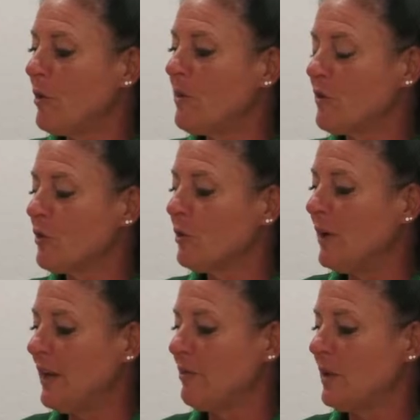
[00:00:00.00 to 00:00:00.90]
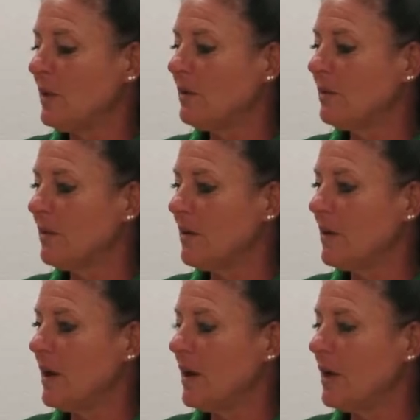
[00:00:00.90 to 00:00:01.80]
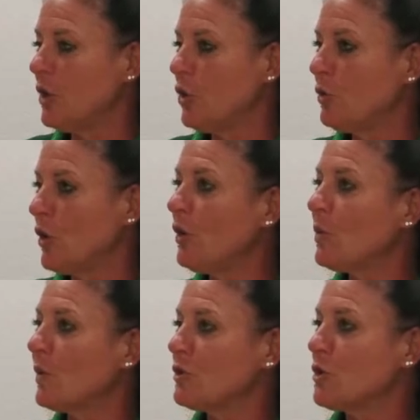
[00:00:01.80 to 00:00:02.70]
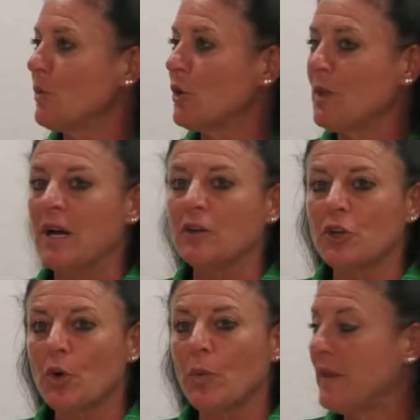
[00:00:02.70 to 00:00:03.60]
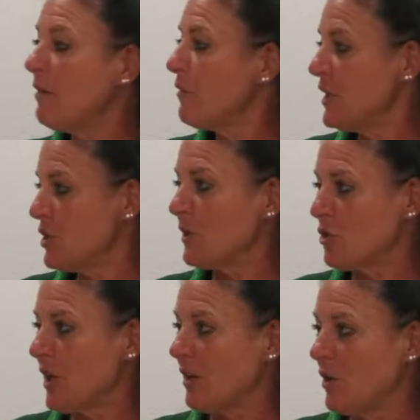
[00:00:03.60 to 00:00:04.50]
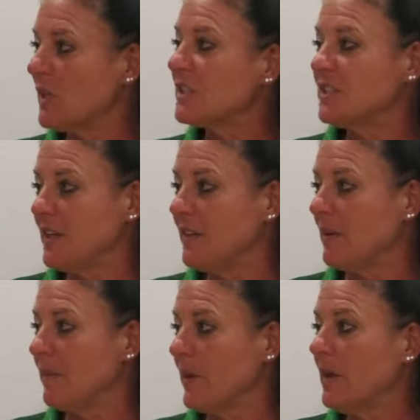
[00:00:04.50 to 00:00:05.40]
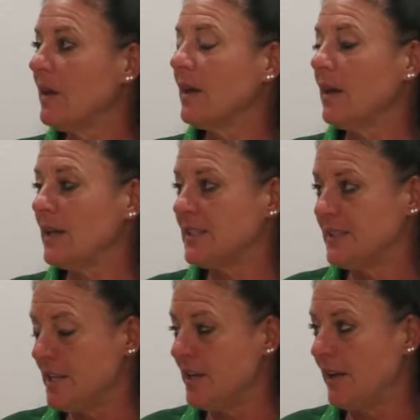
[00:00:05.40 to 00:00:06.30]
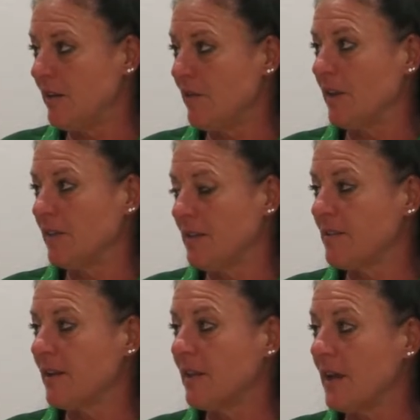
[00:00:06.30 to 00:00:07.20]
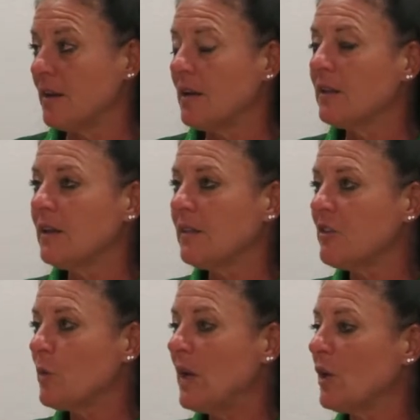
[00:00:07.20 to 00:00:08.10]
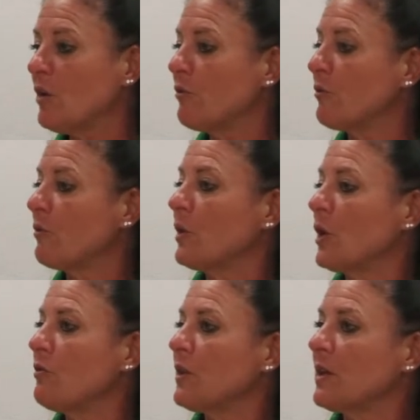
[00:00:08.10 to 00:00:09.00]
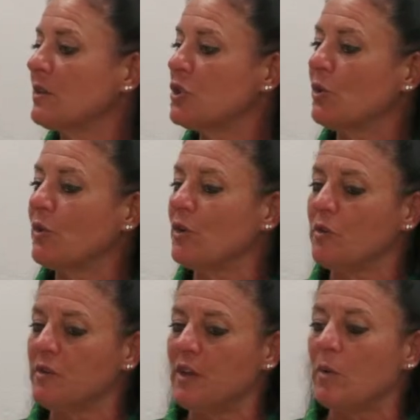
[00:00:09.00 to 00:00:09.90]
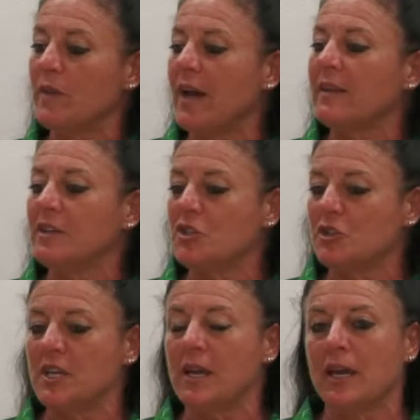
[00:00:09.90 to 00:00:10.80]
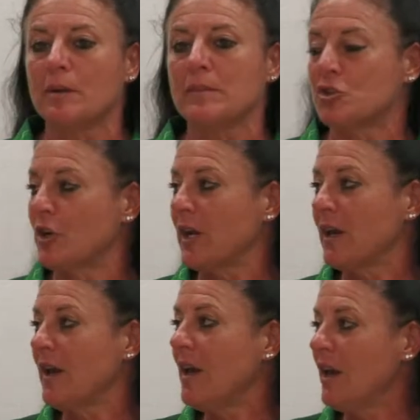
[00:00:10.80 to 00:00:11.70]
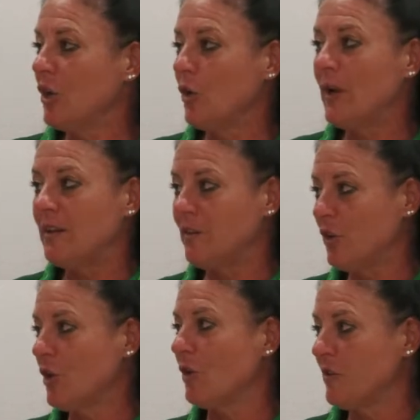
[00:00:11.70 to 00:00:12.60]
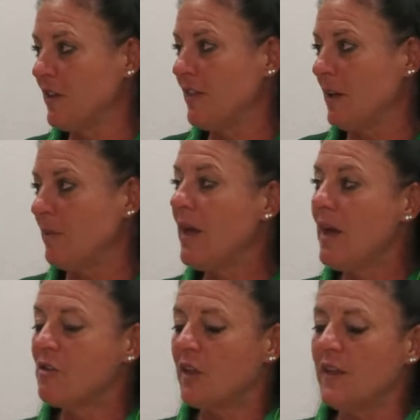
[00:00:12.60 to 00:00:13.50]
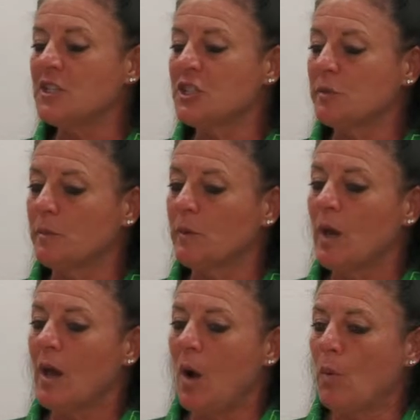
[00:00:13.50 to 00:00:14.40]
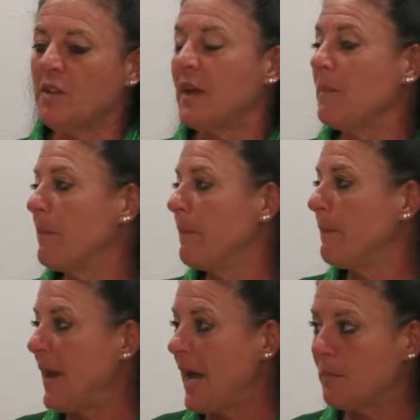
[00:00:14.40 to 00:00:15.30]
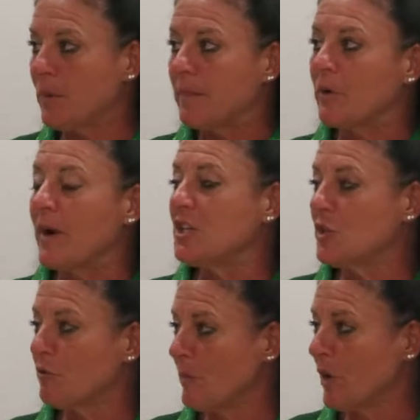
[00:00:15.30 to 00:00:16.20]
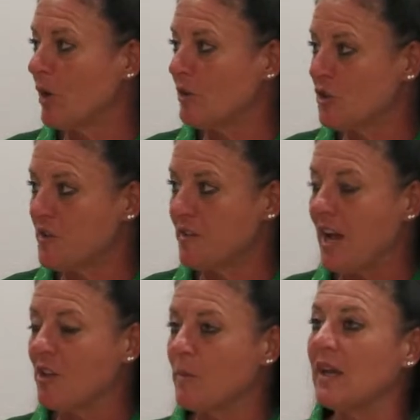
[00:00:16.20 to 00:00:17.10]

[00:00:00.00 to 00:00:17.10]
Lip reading: a school level, you don't want to burn them out. When they finish matric, you want to see them in a senior level and things like that. And I think that's where a lot of the children you see or the athletes you see hit matric, a year later you don't see them. So I think it's just, I wouldn't say bad preparation from coaches' sides, but I